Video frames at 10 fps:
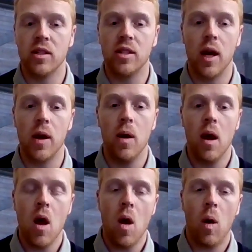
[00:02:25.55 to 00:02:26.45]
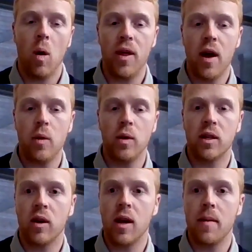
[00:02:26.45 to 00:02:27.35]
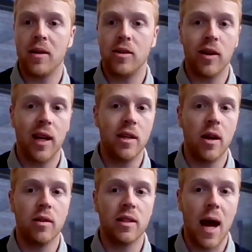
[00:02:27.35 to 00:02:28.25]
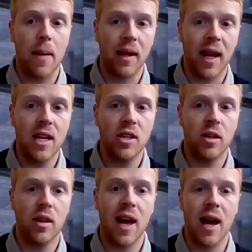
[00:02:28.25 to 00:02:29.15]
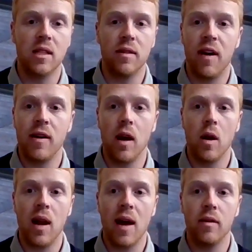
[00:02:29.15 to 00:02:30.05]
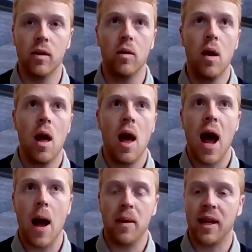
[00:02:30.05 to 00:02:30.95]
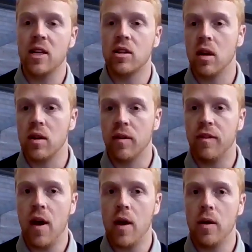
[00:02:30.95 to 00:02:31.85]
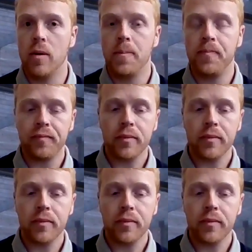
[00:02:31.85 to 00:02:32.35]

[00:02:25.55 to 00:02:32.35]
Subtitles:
So although we're talking about Dunkin Donuts application that is a very low level application on your phone,